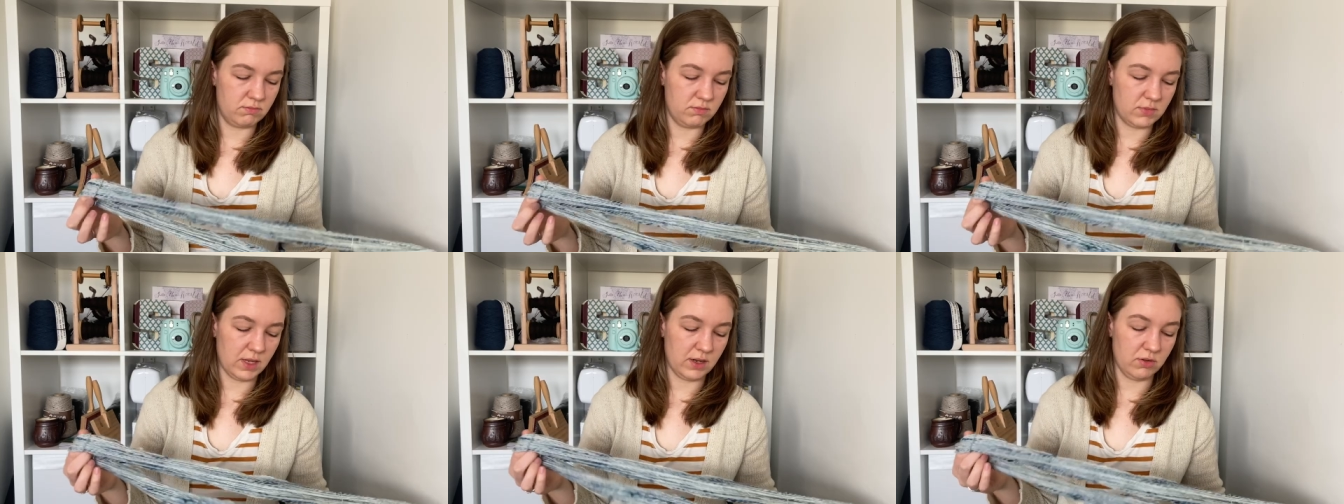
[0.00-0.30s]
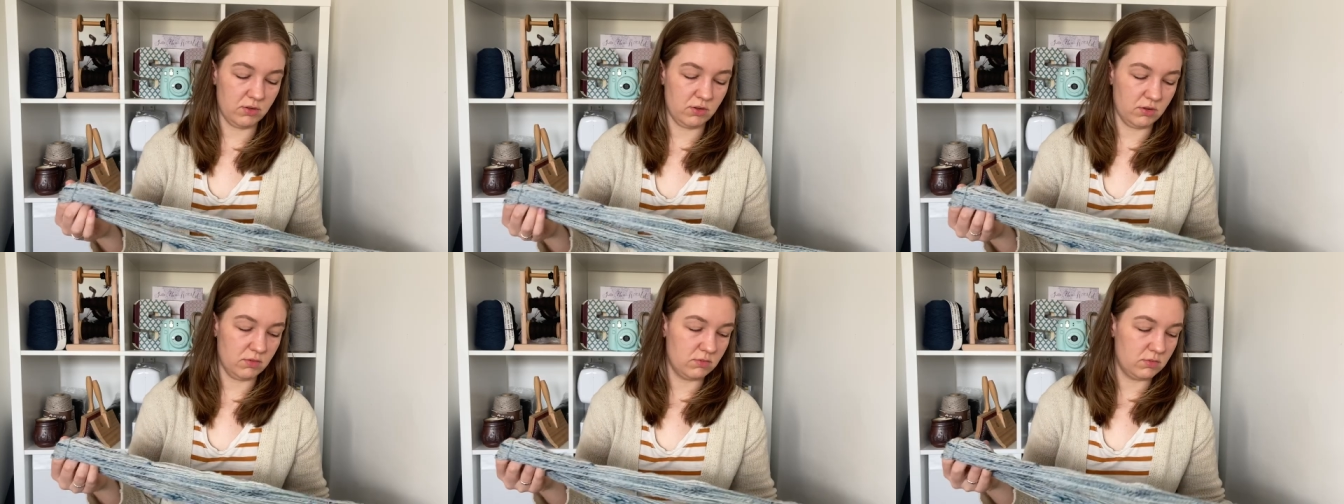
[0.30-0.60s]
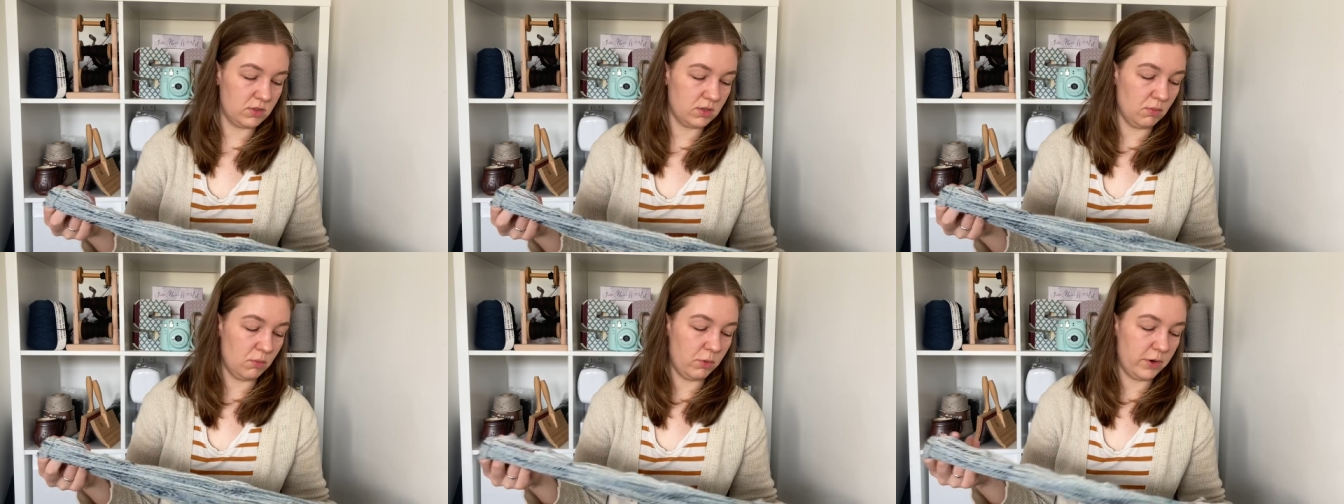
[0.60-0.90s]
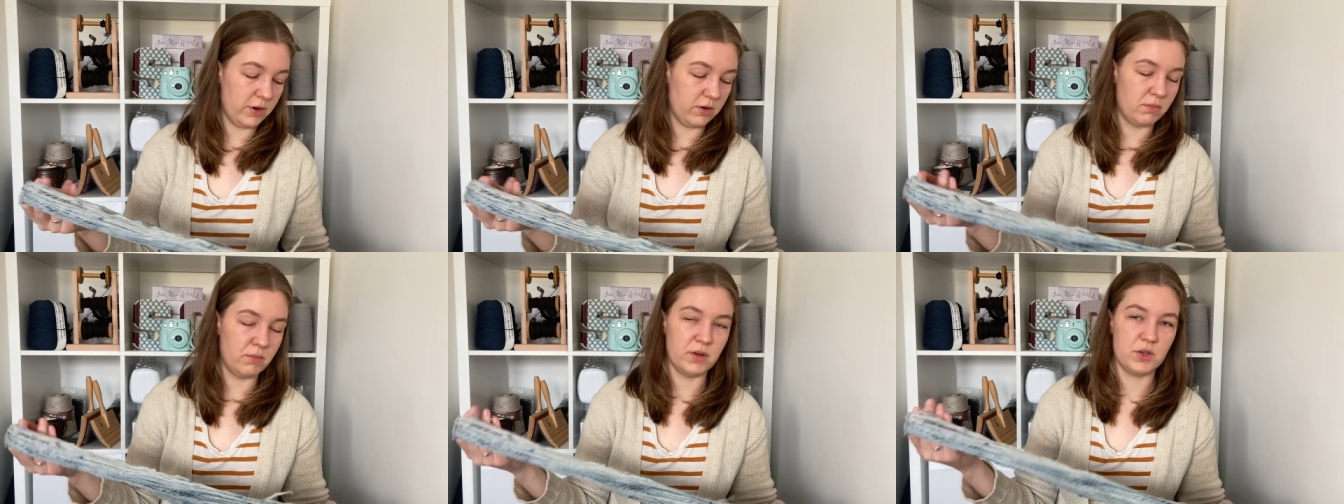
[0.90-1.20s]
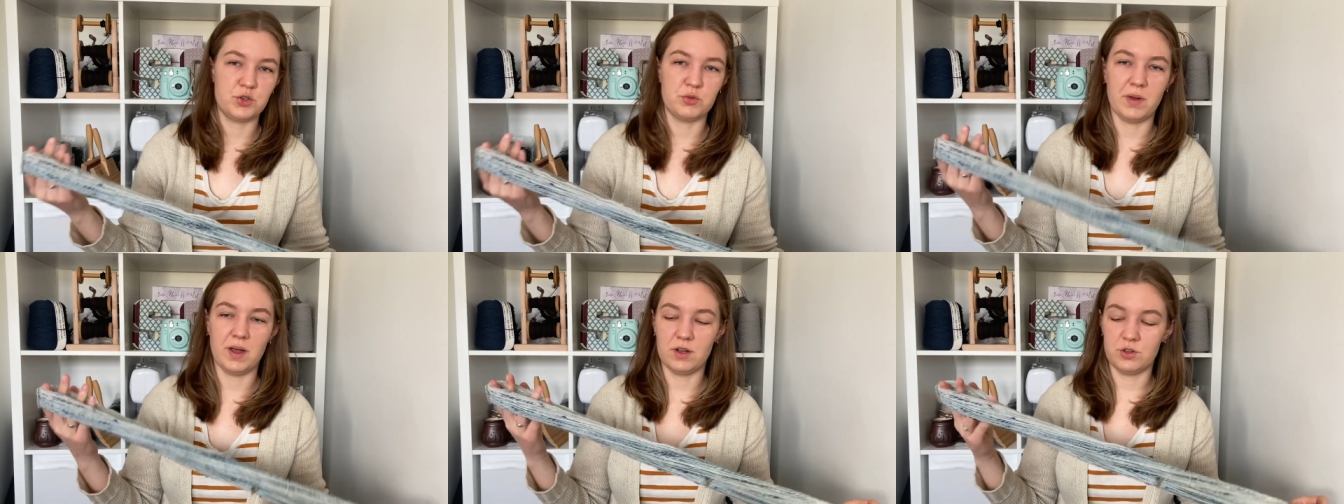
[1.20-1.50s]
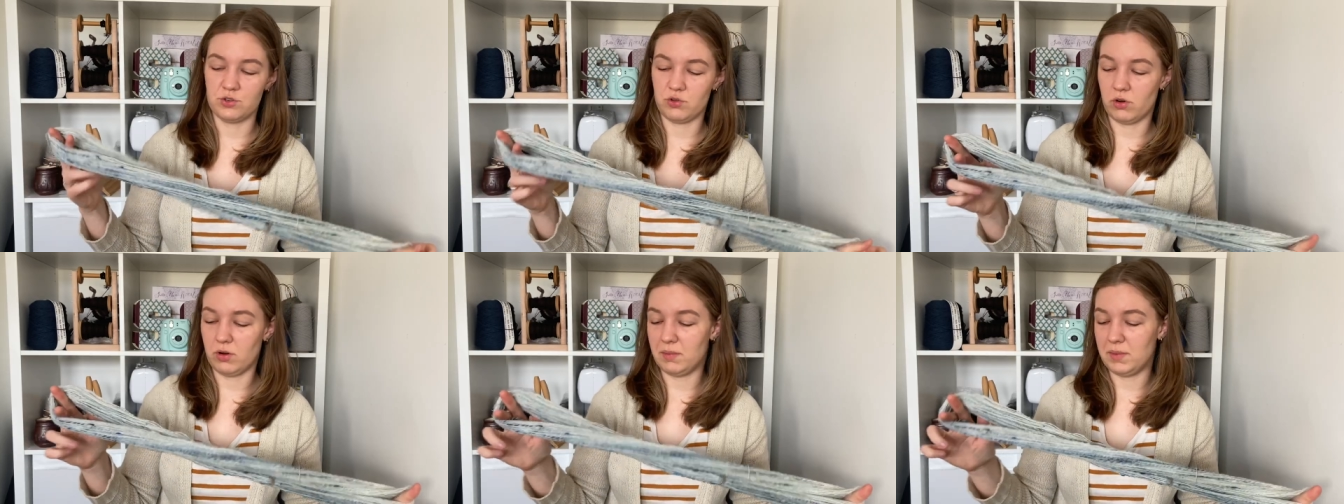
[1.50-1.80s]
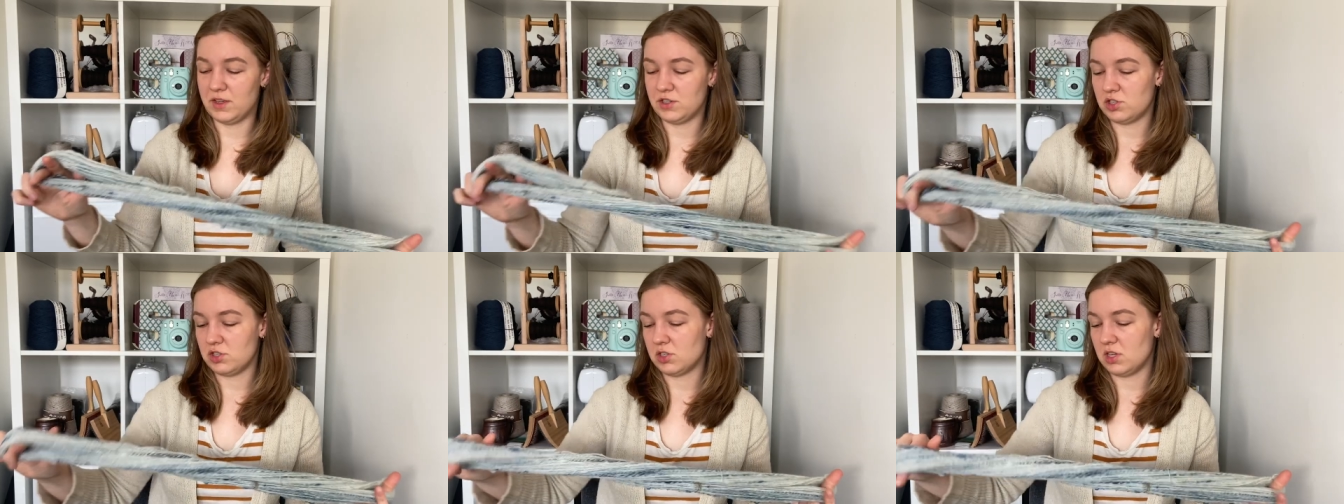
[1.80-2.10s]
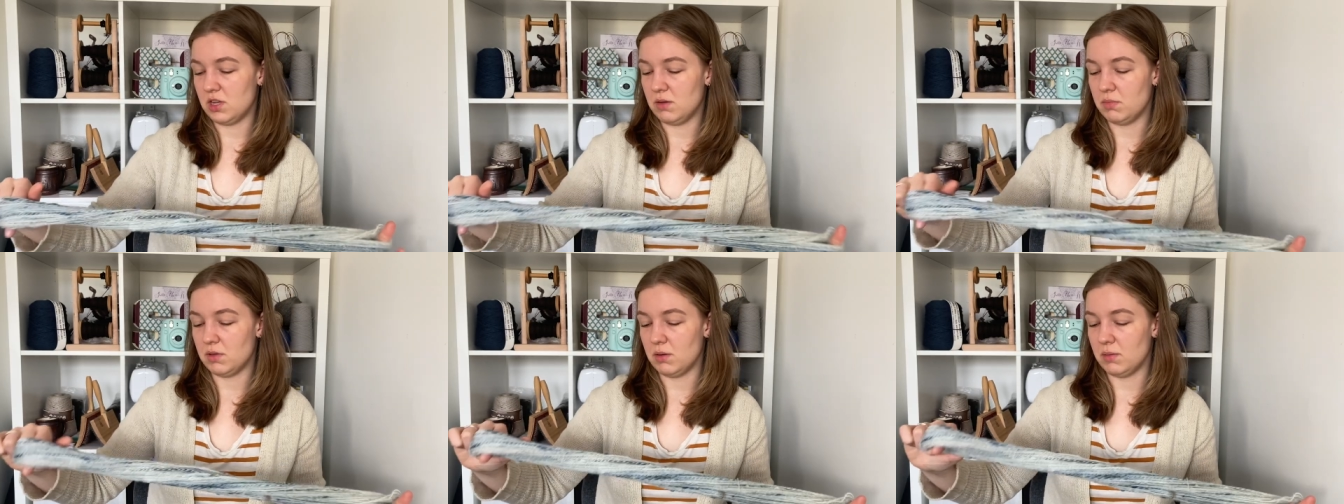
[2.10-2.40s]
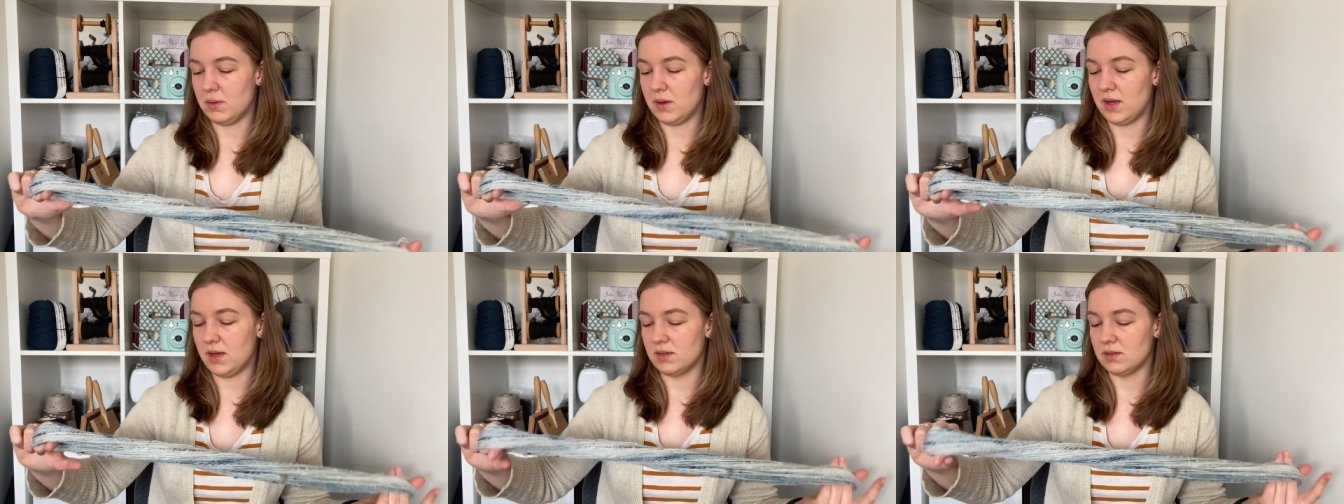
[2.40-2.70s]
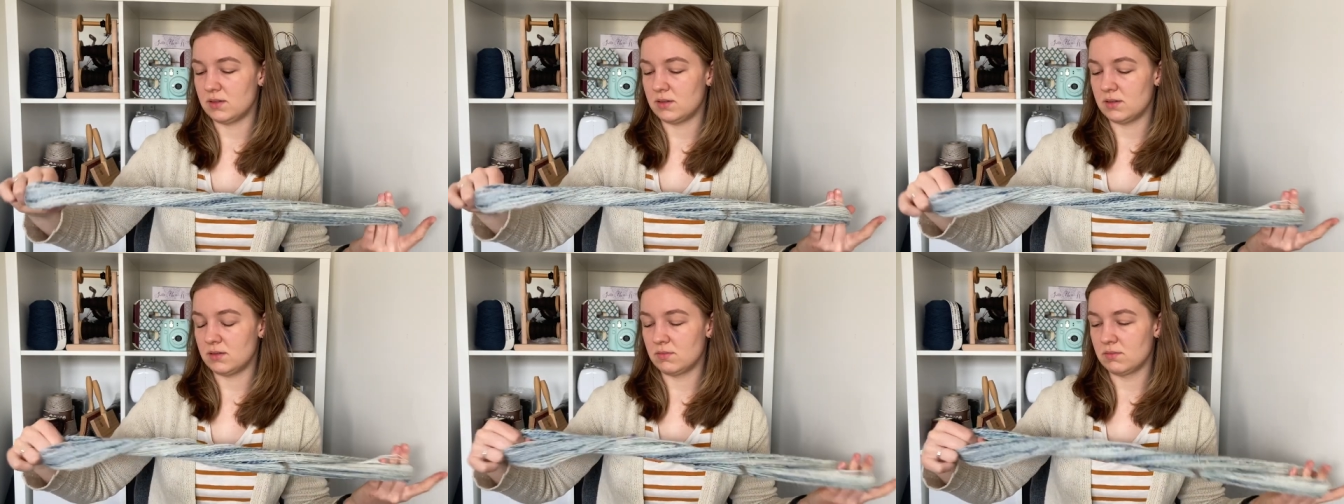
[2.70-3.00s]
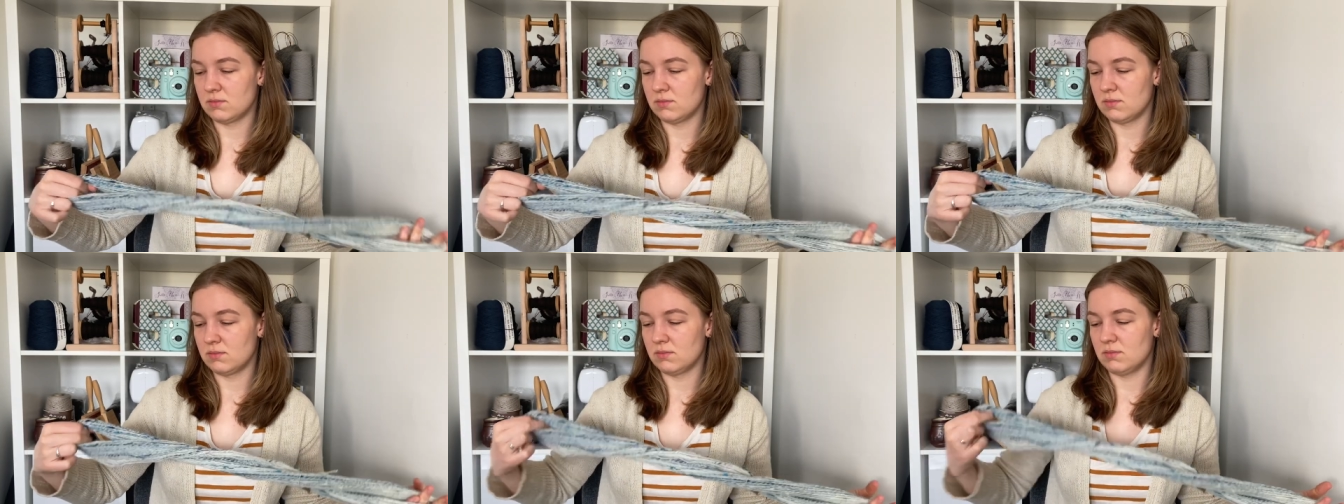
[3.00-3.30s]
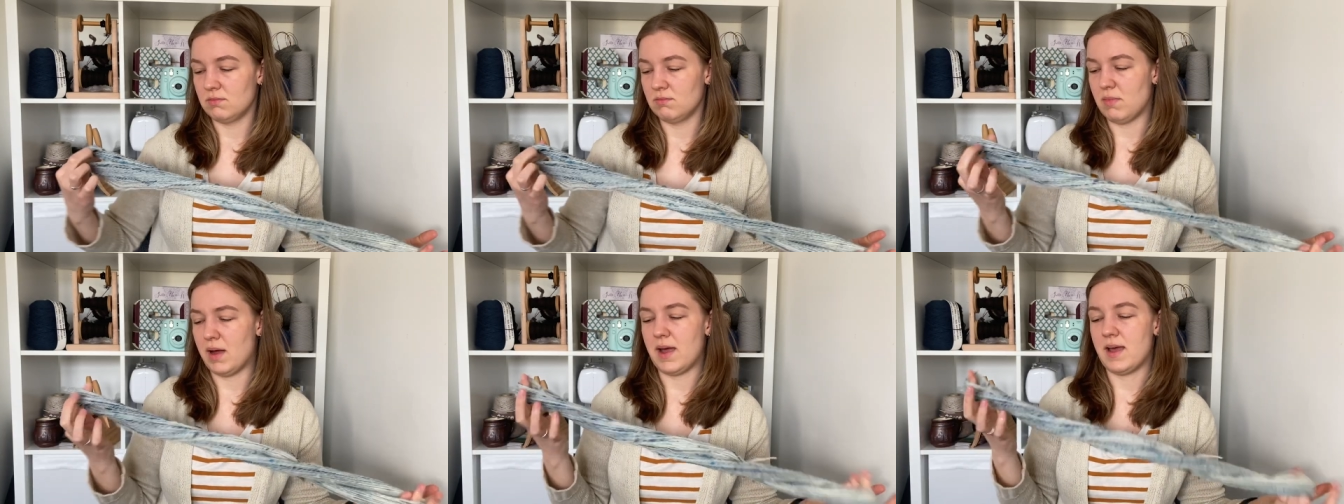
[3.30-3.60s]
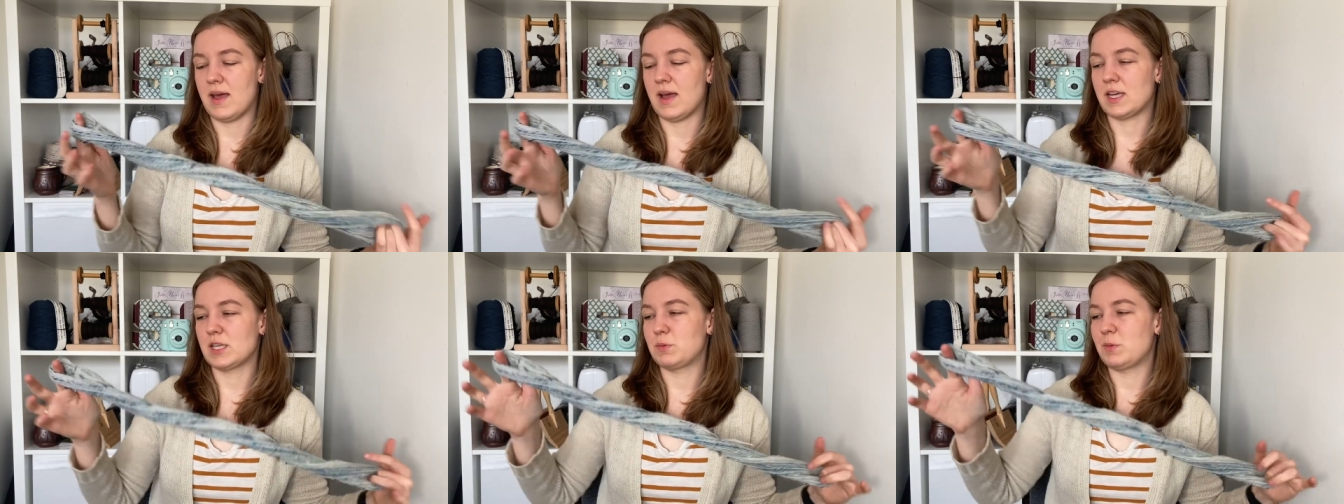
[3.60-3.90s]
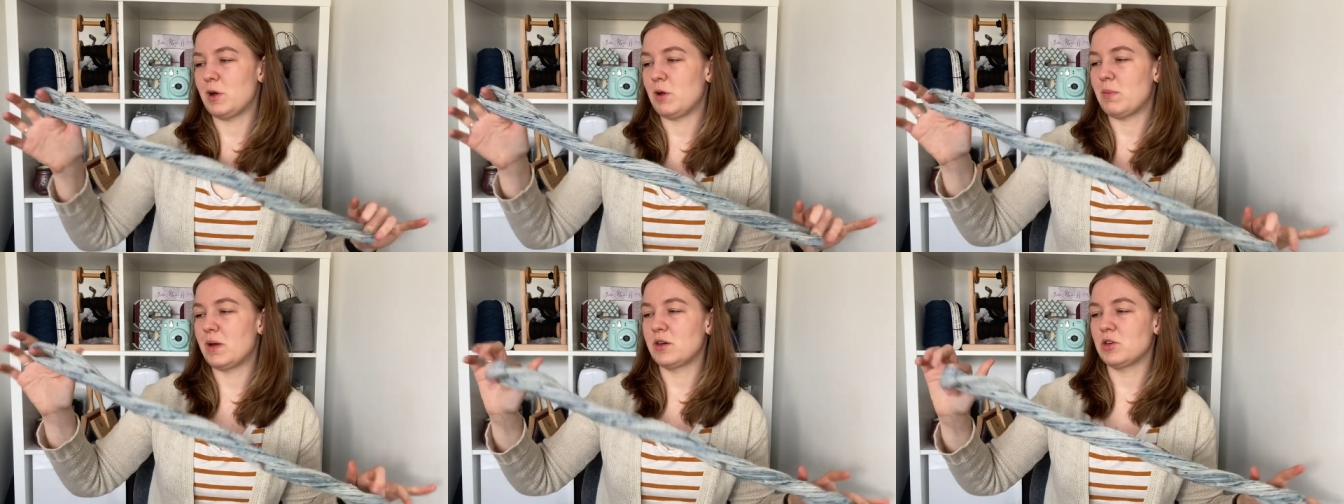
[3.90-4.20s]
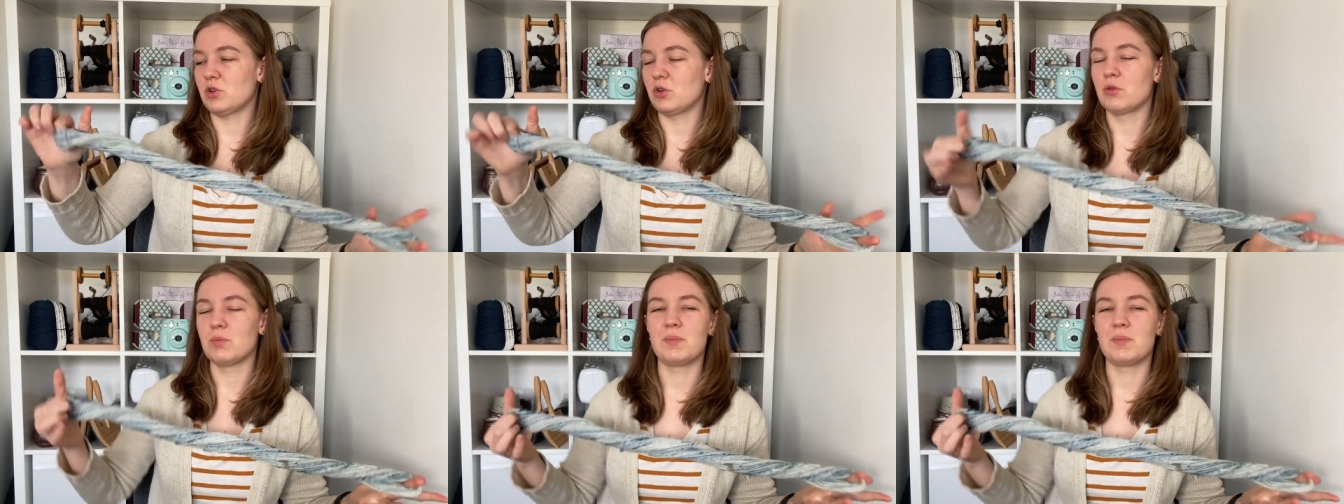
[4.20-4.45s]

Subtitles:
I don't know, some weird mishmash, or I might just keep them as my experimental